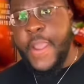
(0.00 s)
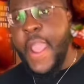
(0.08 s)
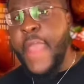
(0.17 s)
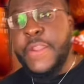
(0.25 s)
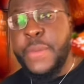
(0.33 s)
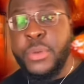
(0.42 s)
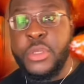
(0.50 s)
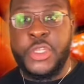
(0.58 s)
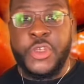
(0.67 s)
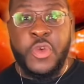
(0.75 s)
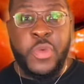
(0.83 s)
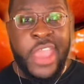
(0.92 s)
At number
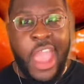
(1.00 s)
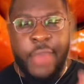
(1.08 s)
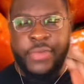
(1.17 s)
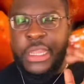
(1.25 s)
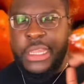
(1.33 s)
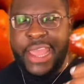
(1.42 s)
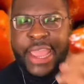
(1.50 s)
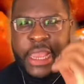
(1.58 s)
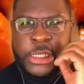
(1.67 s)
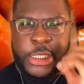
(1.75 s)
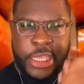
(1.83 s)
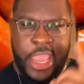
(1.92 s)
two, we have
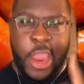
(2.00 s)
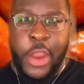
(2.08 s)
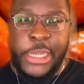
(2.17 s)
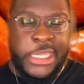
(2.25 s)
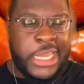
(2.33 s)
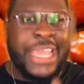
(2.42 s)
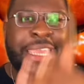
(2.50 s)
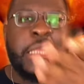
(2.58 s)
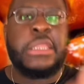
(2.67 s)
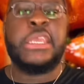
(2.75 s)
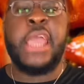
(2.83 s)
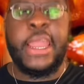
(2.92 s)
glazed carrots, and I
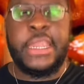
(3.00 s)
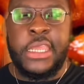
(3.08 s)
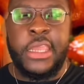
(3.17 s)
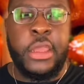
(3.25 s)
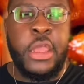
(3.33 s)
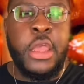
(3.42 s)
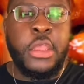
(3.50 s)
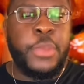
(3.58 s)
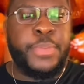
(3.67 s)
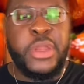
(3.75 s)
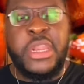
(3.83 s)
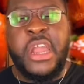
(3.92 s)
get the idea. You
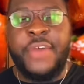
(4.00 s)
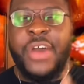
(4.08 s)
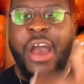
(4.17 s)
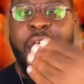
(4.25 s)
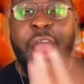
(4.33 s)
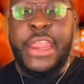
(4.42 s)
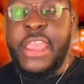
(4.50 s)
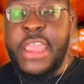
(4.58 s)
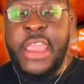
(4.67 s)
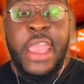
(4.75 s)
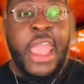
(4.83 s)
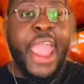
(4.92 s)
put enough
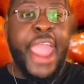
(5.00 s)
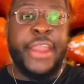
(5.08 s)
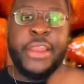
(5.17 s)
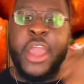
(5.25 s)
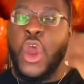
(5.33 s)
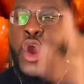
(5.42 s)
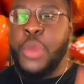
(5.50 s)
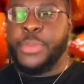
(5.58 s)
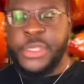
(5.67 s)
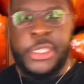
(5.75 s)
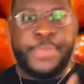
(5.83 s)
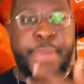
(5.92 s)
honey and
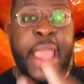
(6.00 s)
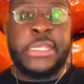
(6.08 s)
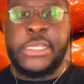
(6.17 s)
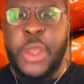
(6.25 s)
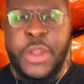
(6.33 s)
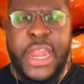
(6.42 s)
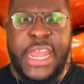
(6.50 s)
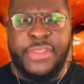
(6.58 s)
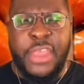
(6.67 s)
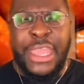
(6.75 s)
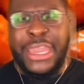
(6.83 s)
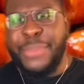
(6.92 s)
herbs and spices on
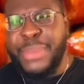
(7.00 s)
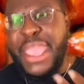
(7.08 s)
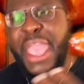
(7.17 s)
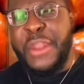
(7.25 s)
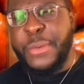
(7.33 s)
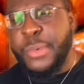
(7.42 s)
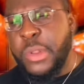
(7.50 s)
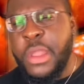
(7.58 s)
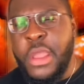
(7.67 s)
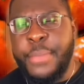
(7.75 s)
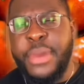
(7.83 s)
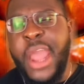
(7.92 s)
anything, and it could be edible,
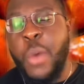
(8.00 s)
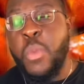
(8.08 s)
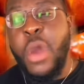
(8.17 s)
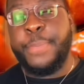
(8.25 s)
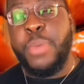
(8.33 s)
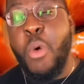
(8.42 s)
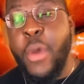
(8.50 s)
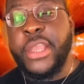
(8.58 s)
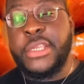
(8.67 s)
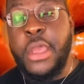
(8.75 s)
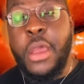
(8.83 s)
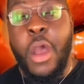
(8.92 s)
but at what
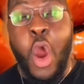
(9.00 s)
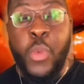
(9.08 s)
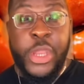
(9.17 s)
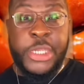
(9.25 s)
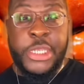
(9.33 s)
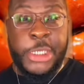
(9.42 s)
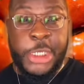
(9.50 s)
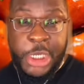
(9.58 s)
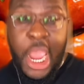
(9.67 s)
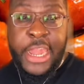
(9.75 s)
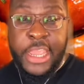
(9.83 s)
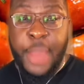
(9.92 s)
point are we just
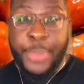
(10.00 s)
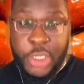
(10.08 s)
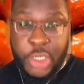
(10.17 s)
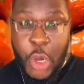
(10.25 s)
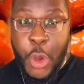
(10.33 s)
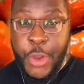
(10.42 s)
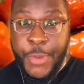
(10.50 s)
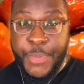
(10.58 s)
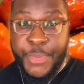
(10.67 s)
shining up a turd?